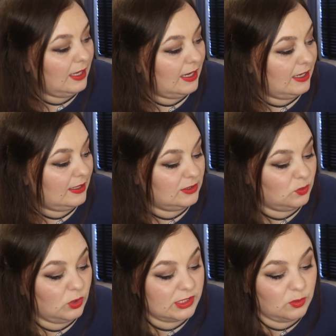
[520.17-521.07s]
And
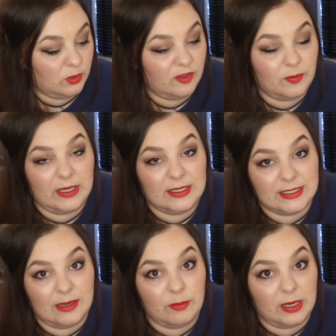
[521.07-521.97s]
was it worth paying
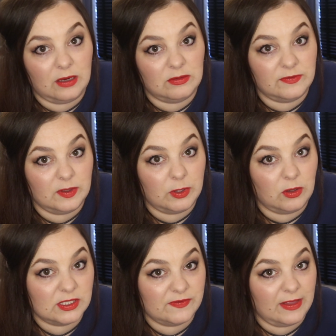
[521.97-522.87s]
£10 for the
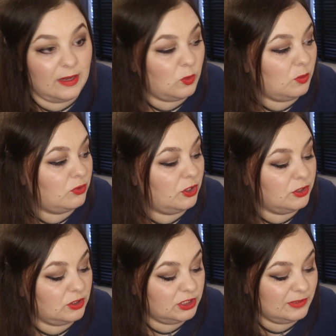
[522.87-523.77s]
box for that one
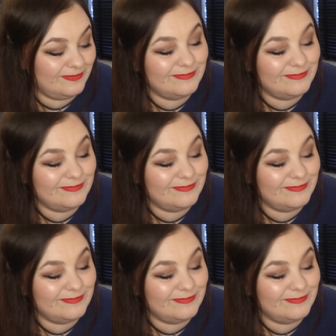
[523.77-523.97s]
product?